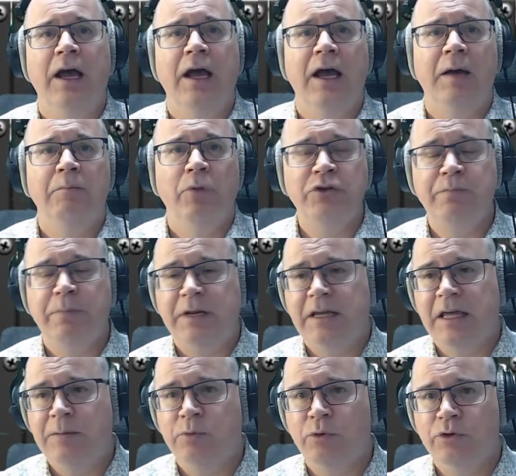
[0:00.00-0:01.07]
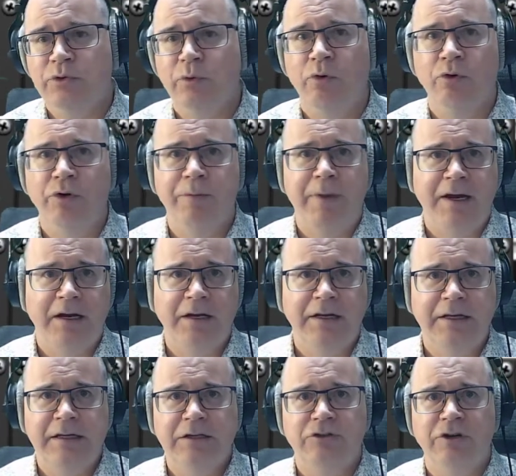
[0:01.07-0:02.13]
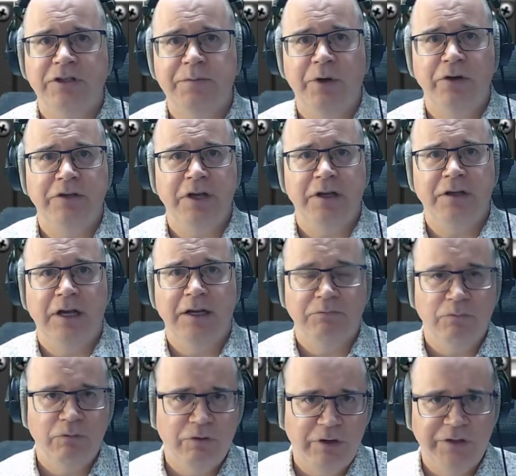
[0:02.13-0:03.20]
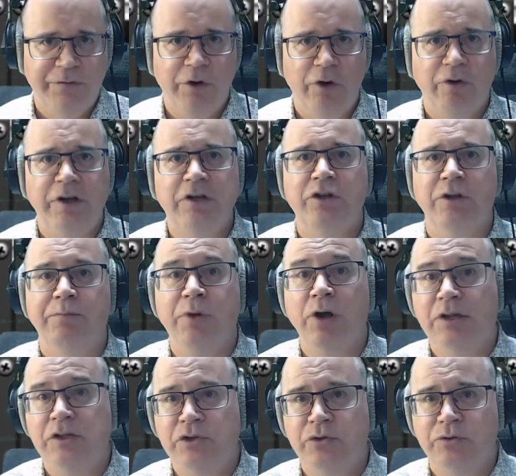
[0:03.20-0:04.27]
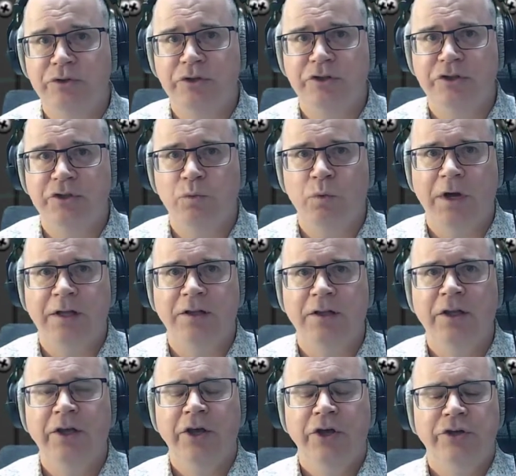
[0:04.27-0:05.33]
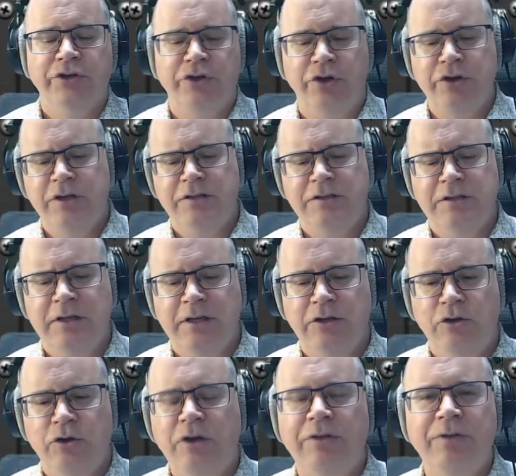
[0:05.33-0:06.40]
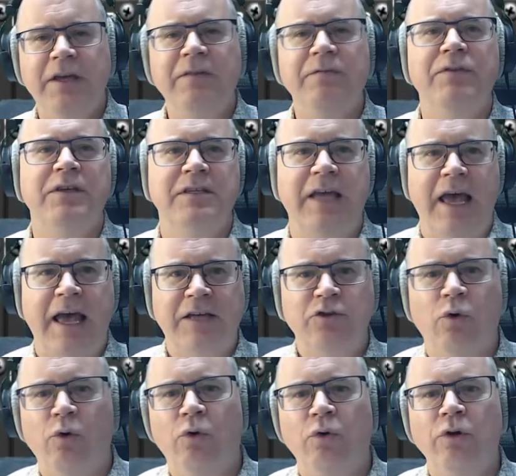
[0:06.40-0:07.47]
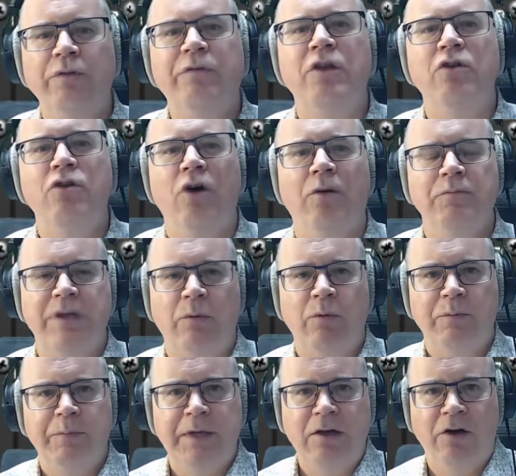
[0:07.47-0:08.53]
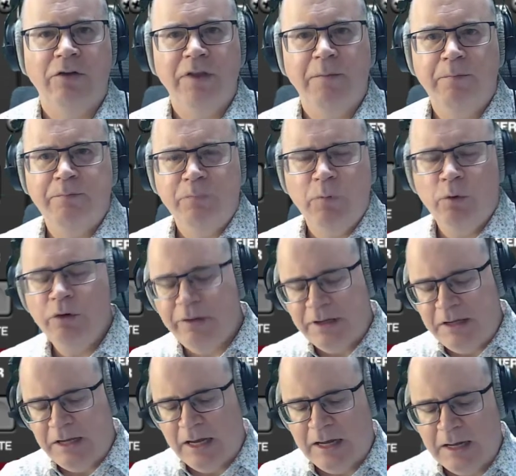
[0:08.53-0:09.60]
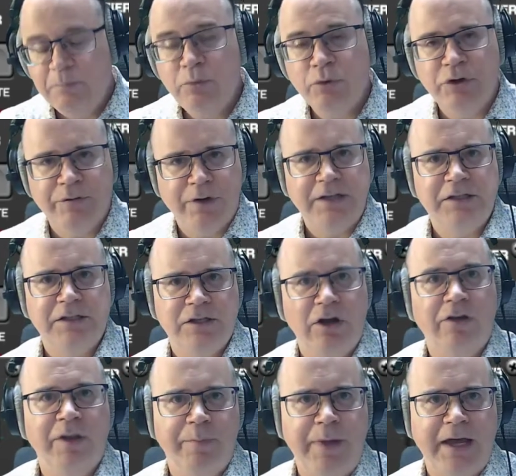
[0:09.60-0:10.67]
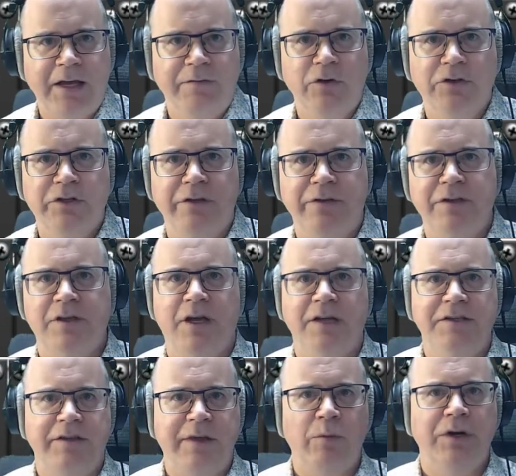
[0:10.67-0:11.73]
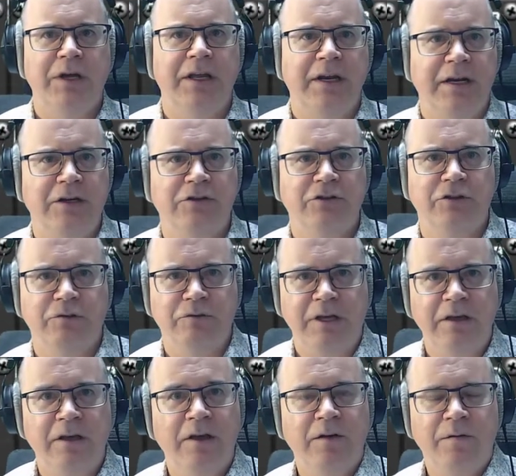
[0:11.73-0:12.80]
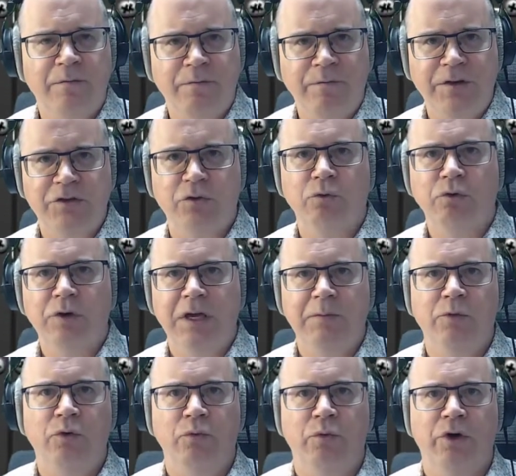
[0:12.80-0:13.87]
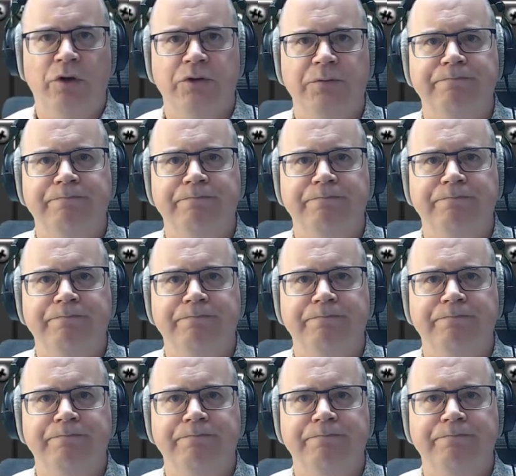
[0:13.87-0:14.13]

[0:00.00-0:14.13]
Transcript: Most MIDI keyboards will automatically transfer into the poly sources as well. So you can think of this as all of the knobs that would be on all of the input devices on the back of your synthesizer that would connect it to the physical keyboard world.